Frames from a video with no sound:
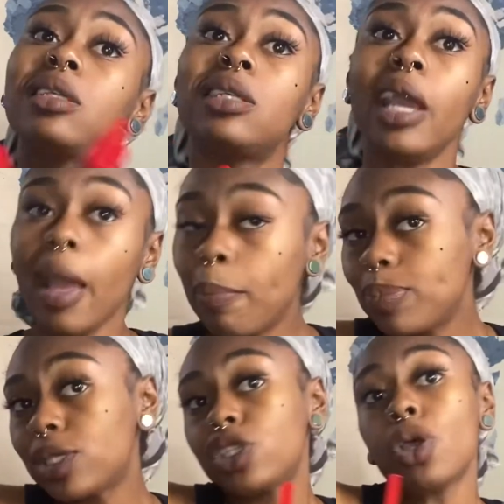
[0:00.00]

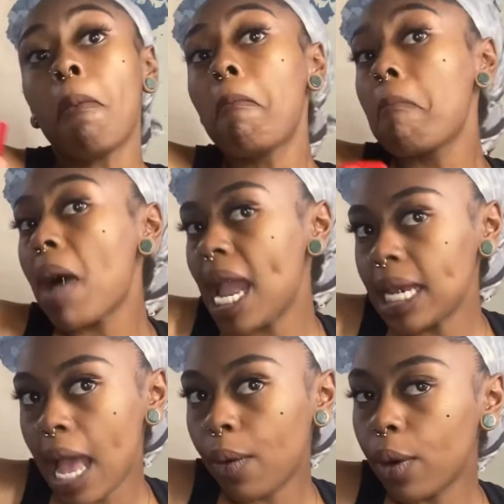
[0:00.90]
tips might
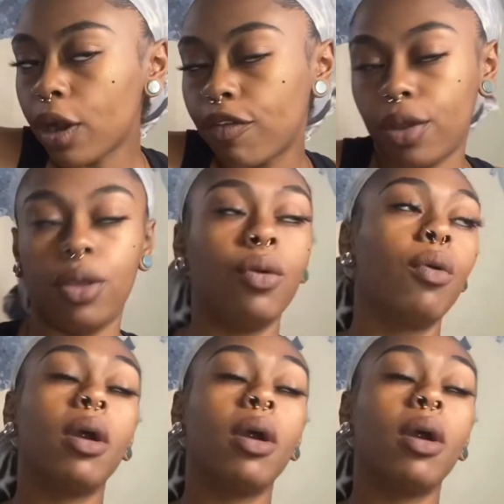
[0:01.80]
not work for you.